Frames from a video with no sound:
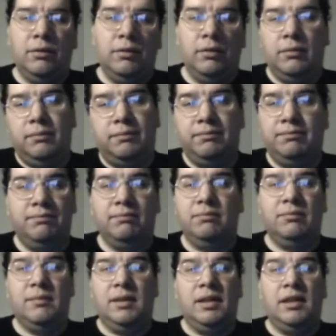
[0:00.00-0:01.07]
Um,
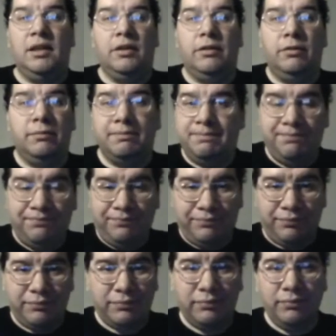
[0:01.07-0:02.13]
and other.
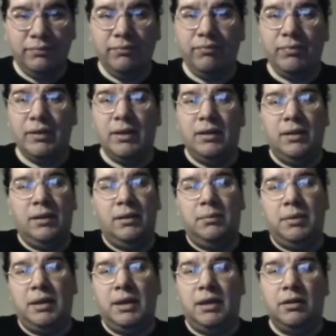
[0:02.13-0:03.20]

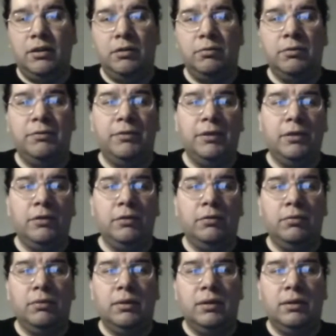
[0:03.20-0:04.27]
But I'm going to
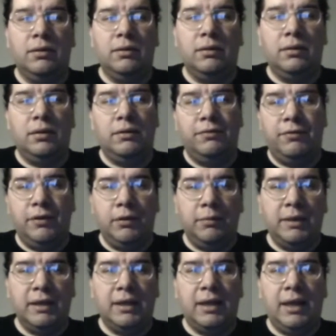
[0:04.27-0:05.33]
review a
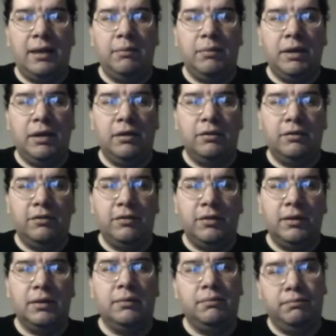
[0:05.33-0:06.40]
film that came out
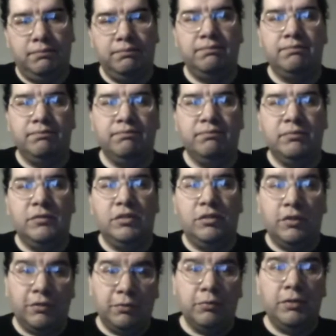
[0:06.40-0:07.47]
uh,
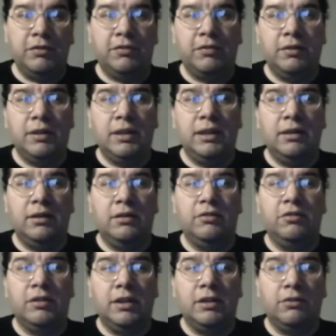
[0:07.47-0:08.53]
just recently on
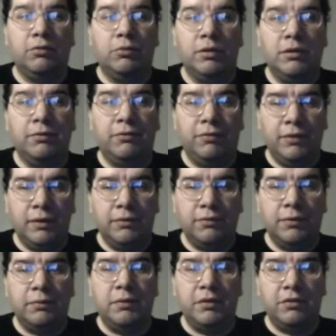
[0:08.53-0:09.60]
July
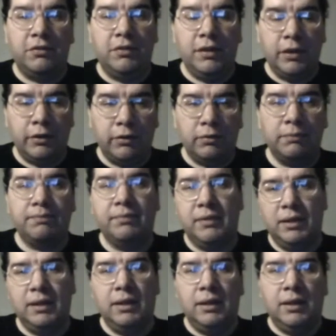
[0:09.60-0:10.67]
25th of this year.
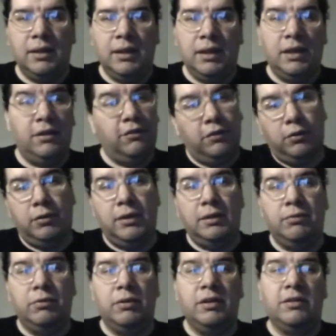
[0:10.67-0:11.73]
And it's already
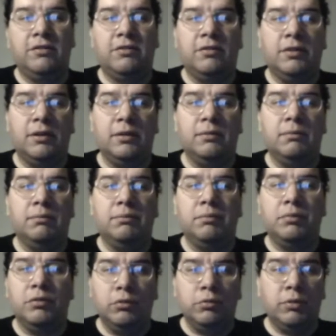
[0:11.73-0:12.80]
released on
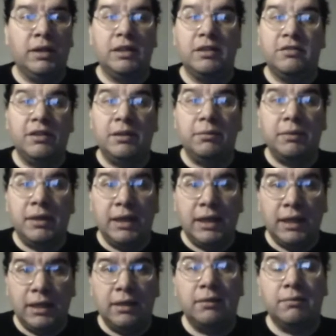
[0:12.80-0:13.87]
Blu-ray and
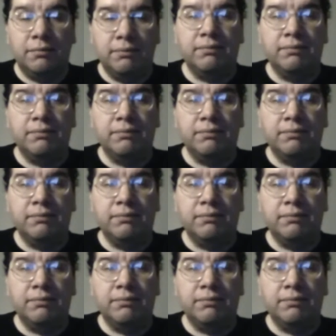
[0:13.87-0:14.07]
DVD